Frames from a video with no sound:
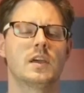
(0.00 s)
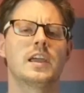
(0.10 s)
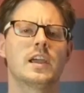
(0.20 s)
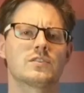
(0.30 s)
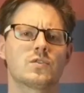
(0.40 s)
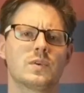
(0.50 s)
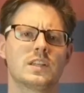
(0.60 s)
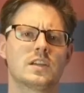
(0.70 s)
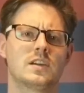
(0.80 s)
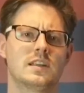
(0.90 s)
Here's a
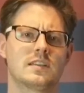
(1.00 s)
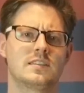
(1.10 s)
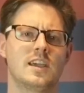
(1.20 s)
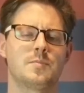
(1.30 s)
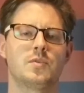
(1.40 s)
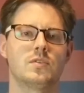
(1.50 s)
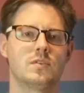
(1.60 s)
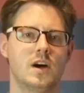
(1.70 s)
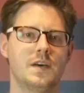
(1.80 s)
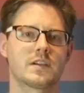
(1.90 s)
really good example
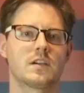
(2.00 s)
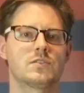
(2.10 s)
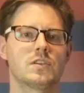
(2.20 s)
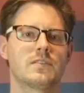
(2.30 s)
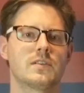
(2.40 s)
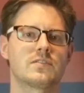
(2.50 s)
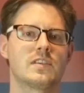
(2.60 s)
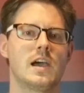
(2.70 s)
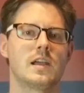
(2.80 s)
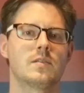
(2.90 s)
on the conservative
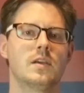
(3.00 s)
side.